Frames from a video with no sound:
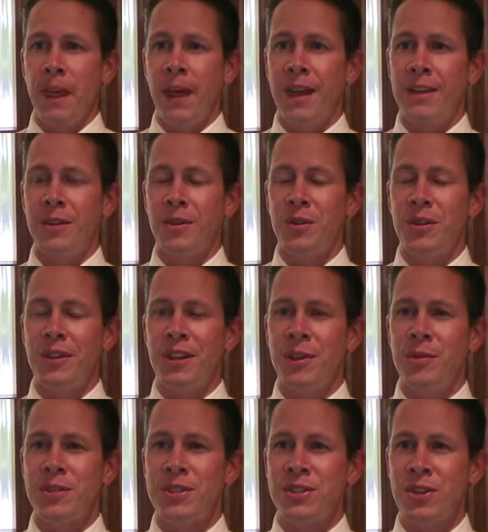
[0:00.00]
And it
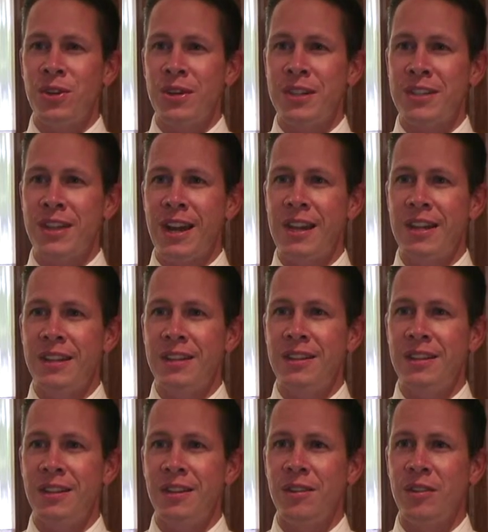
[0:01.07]
was so exciting
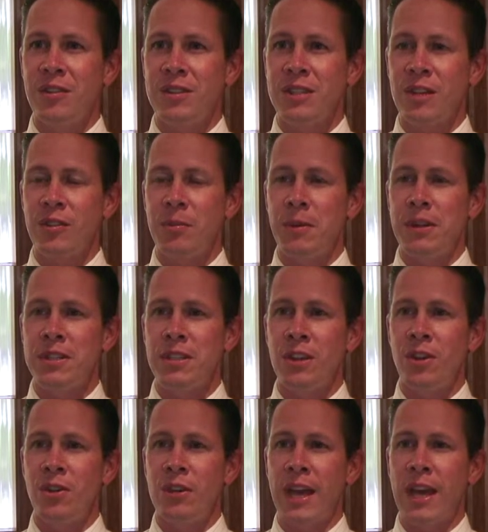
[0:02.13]
several months
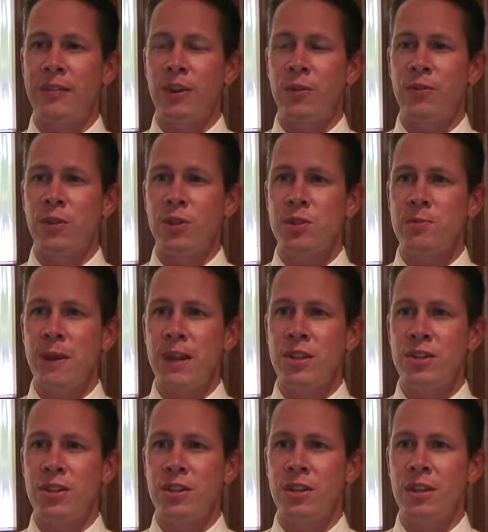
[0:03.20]
ago to have our first
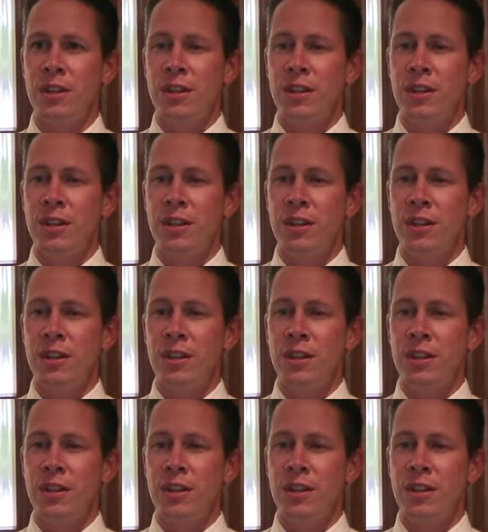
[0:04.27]
patient